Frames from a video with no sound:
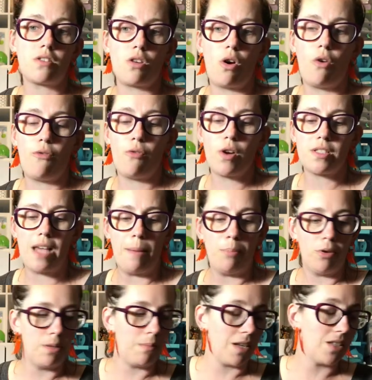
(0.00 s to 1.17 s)
So, for
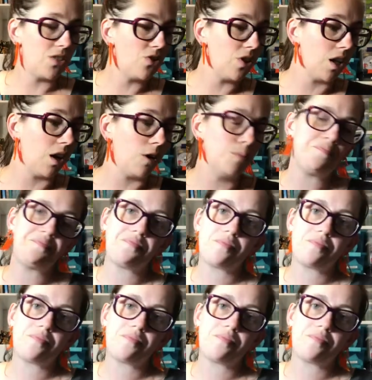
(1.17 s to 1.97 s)
example, in my studio,